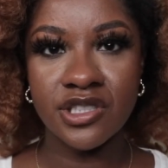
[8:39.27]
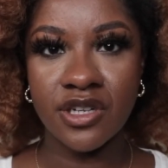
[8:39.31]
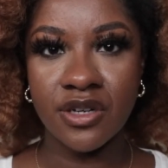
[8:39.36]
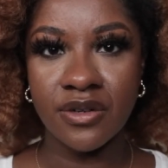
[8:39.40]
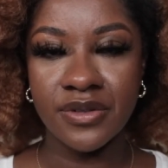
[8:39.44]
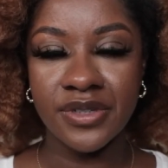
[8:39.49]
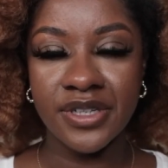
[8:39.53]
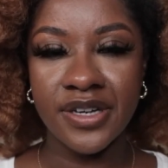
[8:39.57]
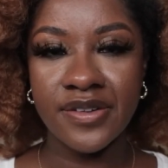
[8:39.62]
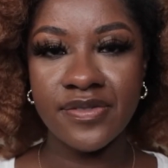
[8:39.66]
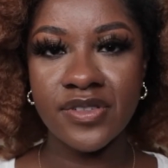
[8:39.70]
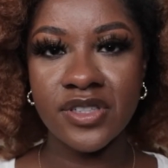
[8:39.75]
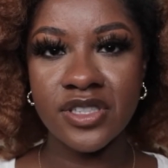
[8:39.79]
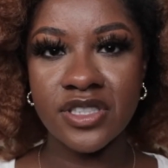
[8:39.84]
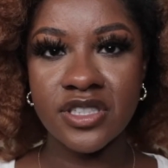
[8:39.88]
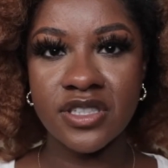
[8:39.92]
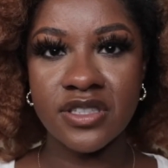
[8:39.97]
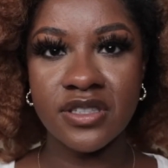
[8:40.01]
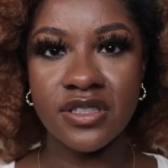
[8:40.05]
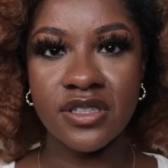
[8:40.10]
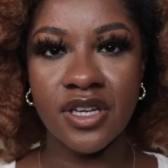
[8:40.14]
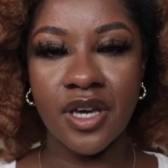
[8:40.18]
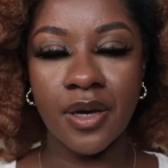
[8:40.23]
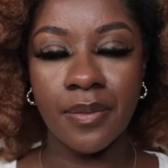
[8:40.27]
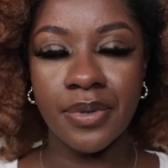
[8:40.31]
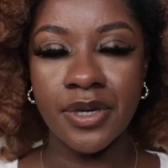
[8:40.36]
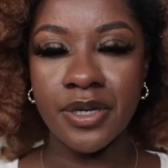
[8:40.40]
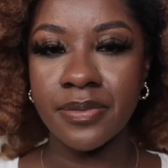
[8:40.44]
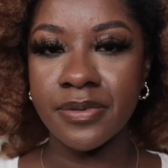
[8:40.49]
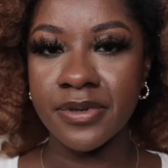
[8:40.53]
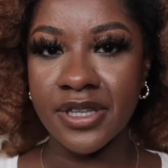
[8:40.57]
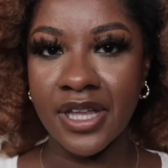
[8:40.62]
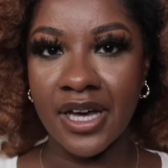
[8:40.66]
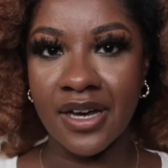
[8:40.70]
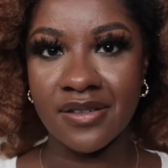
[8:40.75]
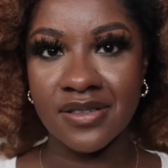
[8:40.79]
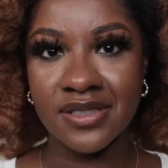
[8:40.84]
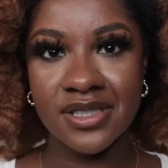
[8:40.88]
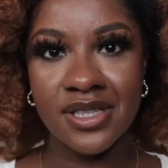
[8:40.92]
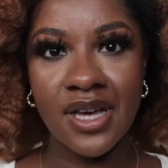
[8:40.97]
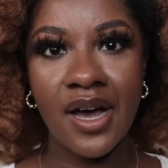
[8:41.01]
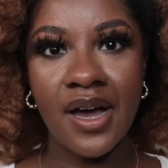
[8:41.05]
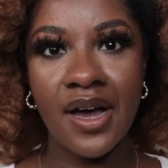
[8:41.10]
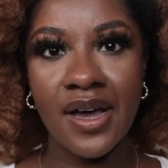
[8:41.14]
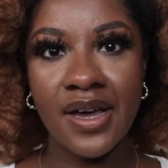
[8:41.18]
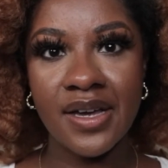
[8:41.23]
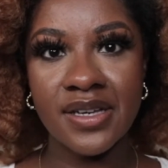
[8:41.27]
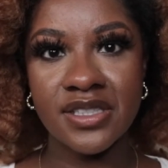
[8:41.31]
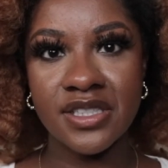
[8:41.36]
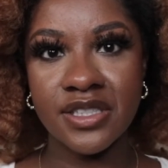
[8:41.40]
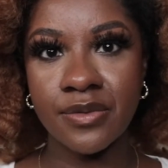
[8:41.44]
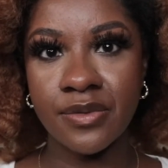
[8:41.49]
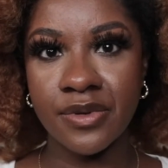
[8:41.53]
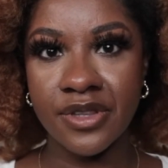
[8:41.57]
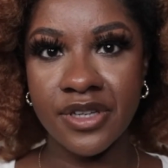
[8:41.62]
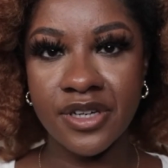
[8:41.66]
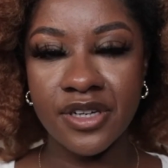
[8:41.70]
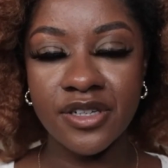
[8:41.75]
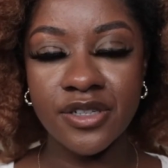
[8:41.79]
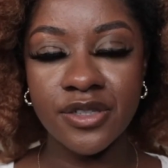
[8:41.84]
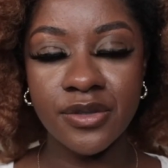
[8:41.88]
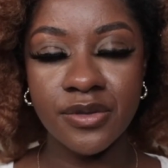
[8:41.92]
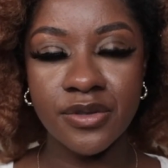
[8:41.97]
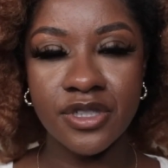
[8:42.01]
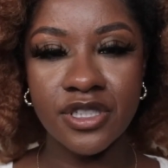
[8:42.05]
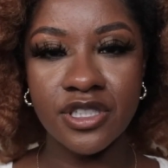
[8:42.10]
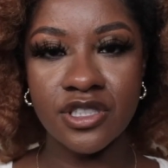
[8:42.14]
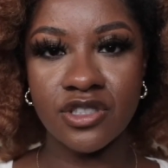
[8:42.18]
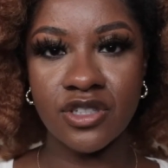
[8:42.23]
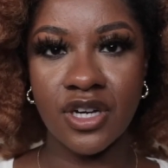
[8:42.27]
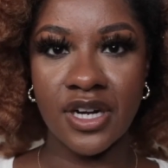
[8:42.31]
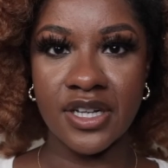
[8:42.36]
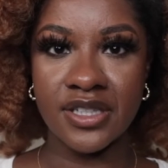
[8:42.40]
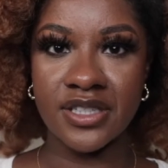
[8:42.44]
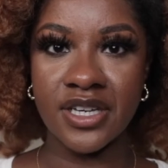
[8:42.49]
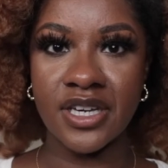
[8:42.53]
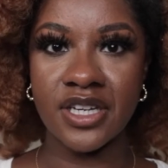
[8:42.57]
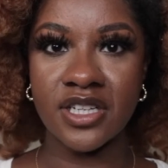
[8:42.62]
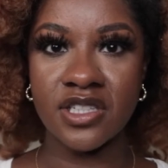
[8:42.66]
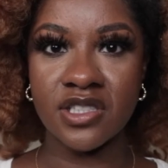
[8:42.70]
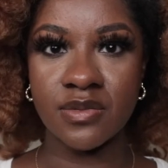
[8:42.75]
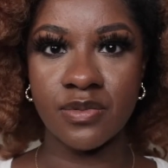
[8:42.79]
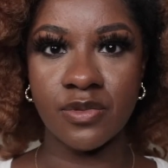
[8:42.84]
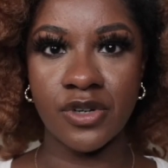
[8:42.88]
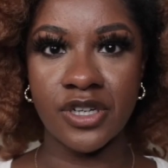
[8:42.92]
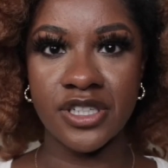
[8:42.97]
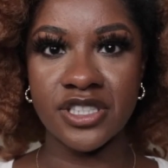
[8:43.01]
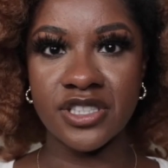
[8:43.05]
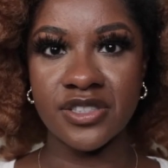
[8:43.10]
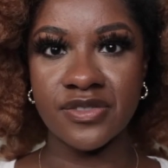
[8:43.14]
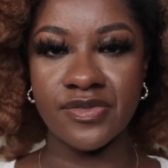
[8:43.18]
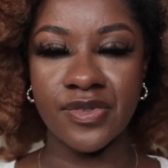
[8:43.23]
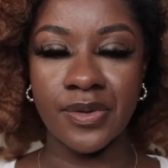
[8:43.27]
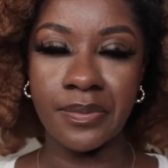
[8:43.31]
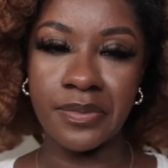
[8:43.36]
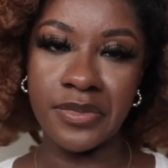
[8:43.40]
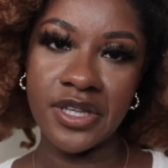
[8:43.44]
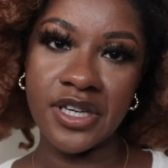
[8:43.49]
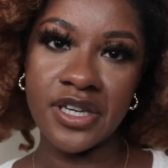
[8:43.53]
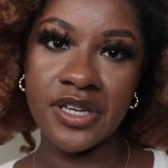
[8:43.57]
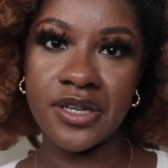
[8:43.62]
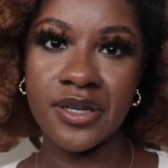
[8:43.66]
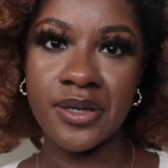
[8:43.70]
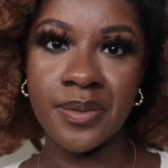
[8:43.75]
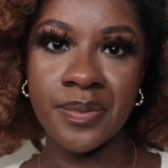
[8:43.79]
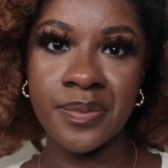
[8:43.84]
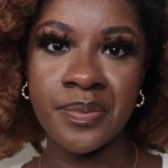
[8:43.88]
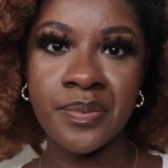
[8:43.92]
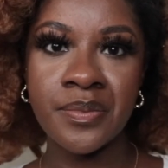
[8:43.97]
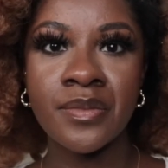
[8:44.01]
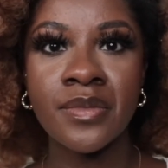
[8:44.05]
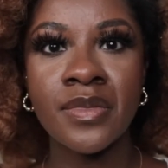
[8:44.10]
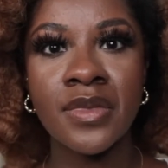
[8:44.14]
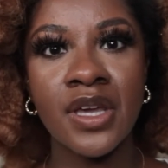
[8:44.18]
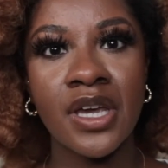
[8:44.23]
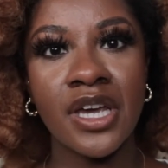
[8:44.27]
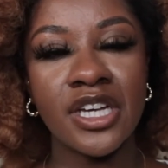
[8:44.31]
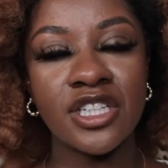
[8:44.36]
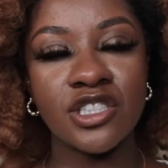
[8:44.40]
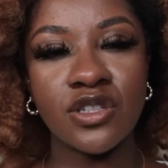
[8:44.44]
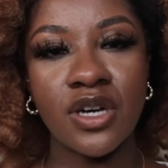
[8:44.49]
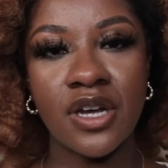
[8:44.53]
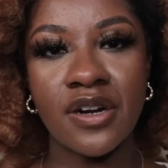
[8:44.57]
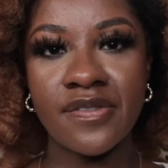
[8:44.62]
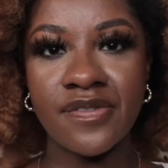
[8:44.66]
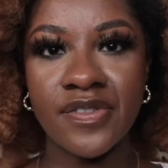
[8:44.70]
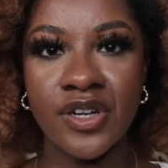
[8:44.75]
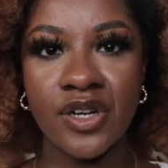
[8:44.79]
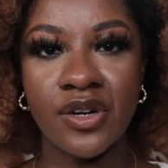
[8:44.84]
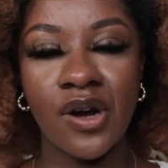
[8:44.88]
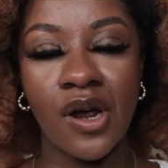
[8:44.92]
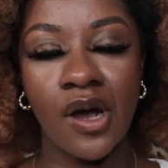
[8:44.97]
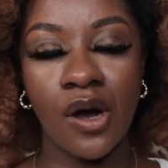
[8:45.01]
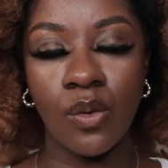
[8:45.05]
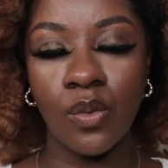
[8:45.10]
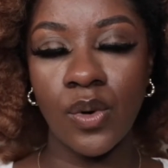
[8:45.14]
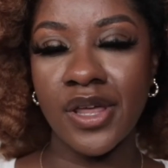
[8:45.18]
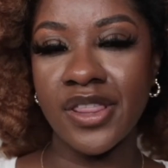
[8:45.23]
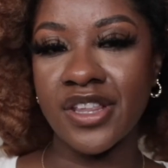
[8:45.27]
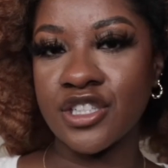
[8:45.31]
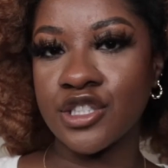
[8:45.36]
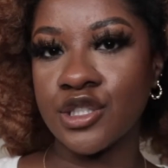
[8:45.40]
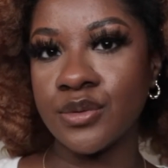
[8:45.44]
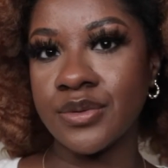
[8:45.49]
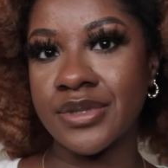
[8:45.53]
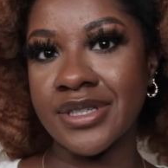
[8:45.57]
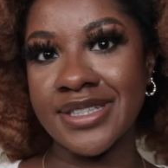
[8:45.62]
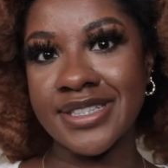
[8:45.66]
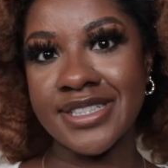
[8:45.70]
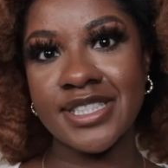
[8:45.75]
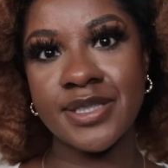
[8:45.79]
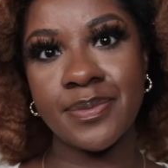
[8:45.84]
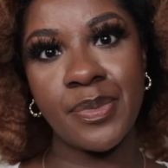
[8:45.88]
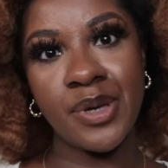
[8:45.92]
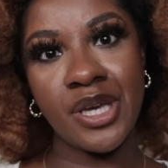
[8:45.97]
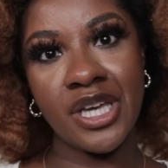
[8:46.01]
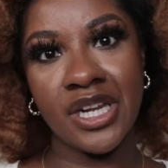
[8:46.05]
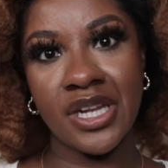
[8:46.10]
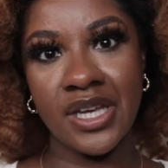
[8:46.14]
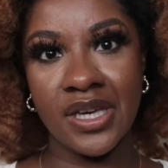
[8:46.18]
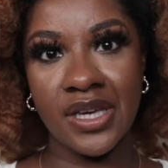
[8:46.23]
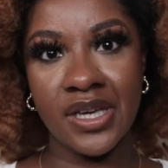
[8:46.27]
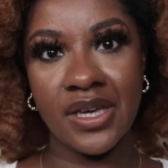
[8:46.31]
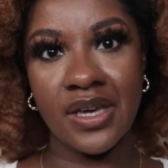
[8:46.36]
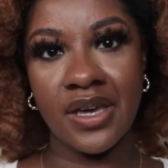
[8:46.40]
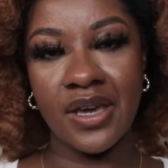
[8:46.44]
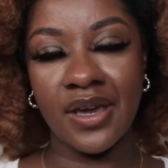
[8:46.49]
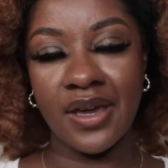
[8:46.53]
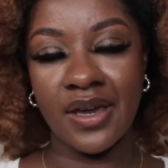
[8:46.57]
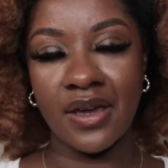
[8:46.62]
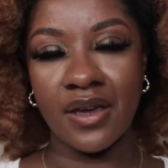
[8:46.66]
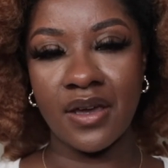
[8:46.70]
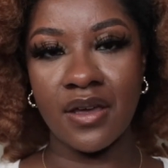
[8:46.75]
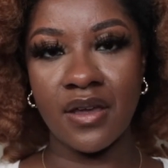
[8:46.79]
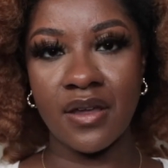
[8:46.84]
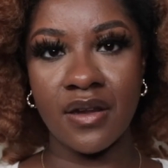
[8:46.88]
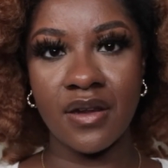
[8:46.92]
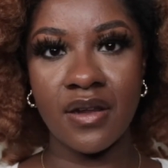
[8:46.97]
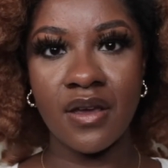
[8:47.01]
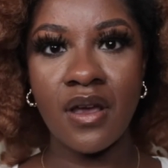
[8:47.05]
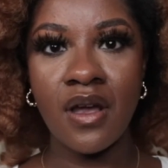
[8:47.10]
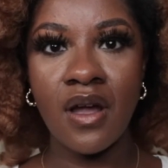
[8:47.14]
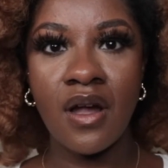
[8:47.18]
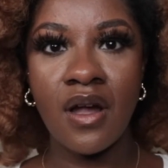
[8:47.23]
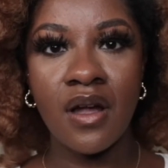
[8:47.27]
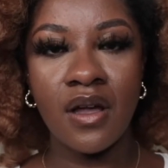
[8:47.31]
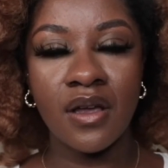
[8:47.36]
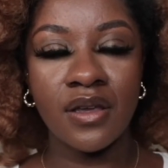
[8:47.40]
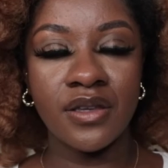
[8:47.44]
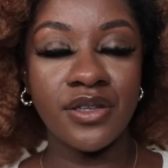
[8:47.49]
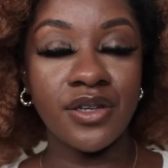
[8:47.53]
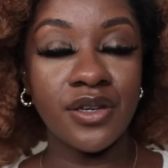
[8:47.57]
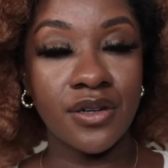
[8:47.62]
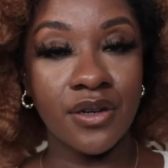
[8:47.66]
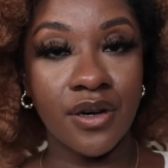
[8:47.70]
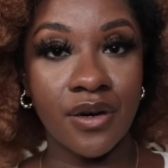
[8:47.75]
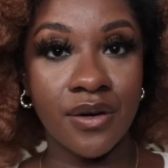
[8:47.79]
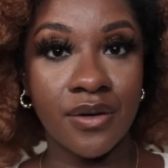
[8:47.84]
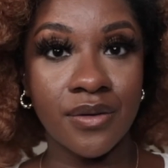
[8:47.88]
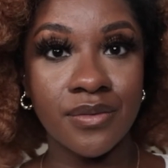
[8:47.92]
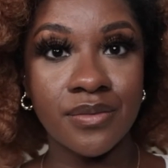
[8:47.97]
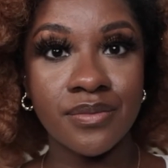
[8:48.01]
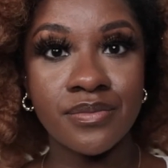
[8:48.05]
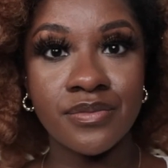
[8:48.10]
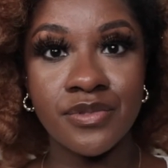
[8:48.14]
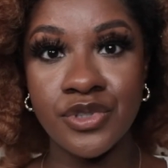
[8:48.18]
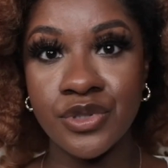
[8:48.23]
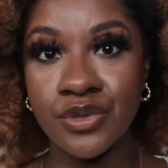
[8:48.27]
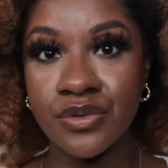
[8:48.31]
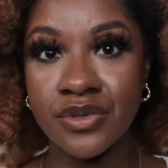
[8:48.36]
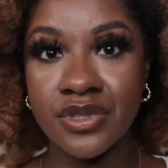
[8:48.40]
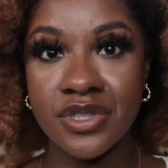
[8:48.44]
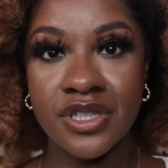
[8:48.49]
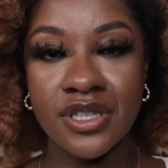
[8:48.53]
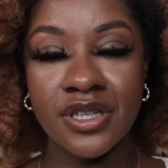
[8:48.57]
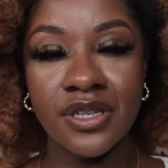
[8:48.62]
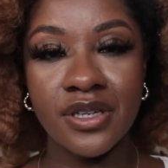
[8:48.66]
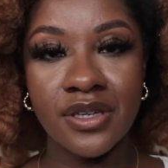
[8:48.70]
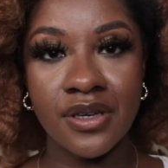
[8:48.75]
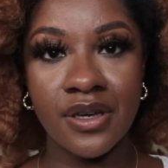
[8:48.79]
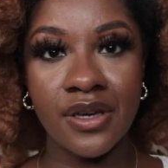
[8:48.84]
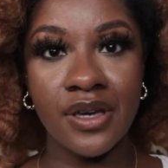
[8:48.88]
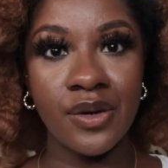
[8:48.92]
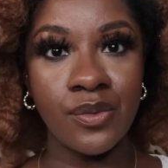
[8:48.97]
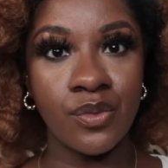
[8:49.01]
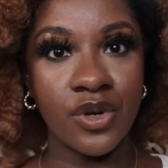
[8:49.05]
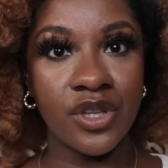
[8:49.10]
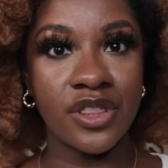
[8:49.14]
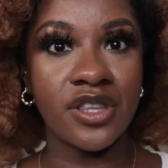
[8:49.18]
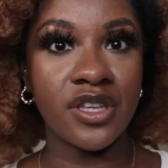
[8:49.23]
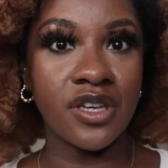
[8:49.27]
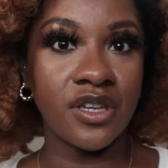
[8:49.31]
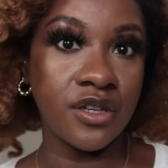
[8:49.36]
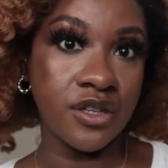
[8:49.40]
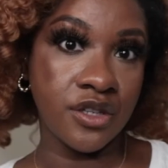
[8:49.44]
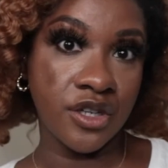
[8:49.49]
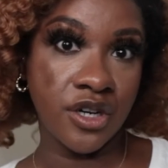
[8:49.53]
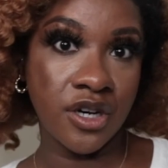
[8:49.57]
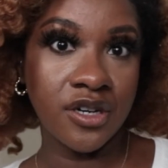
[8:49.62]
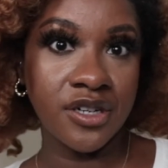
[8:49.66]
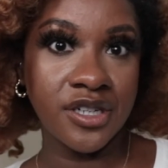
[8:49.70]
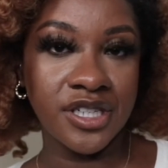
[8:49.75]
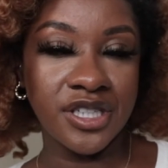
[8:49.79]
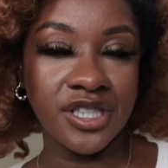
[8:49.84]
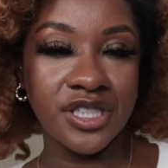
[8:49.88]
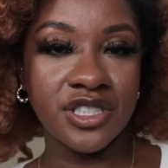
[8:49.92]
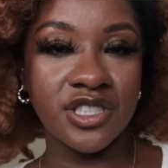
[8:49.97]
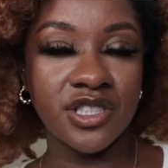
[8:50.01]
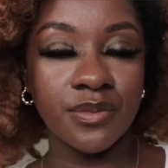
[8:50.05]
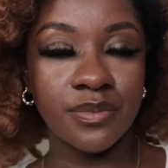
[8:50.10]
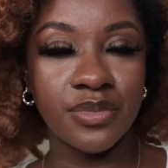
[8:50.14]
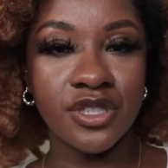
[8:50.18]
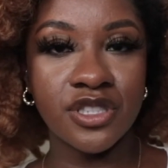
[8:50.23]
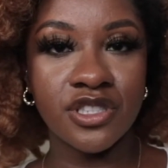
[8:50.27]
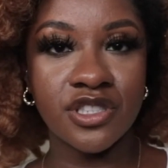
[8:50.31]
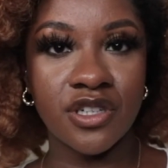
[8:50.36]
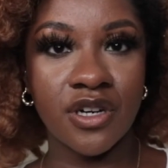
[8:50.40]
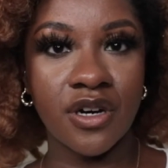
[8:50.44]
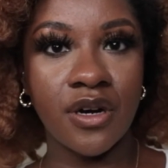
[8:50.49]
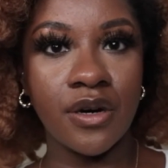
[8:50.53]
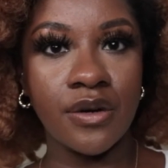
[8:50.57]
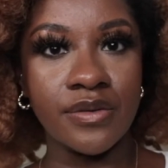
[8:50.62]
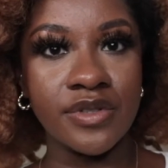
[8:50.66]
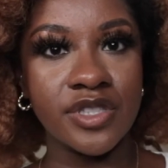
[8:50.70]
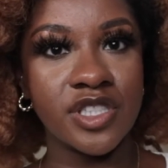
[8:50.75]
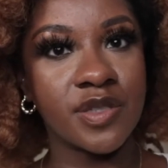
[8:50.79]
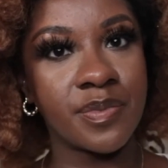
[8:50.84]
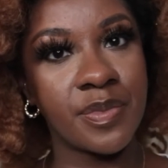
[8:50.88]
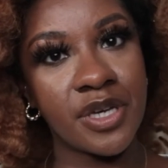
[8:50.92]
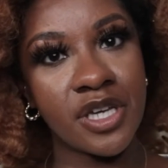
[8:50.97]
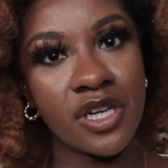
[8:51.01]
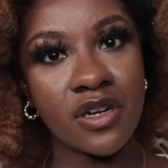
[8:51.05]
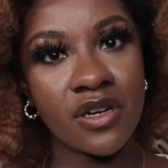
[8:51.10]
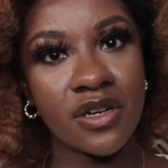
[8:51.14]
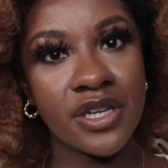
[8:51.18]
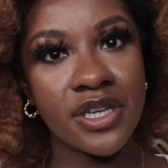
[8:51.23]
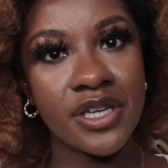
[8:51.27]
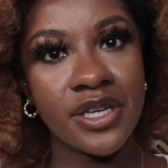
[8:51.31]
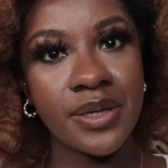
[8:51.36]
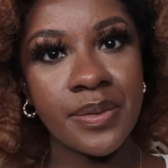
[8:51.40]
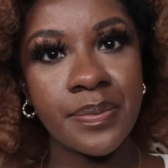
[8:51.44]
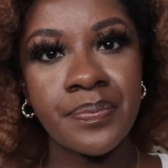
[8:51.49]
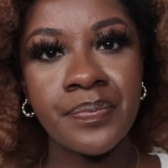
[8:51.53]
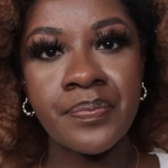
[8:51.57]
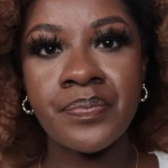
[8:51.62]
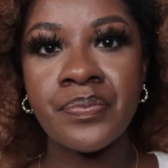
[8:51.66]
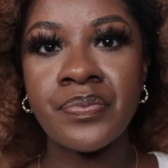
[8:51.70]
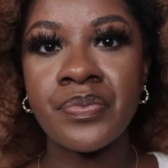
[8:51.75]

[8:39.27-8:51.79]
So definitely just look at people outside, see what they're doing, try to take inspiration from them, and try to figure out a way that you can spin it and, you know, use it within your niche and put your own spin on it.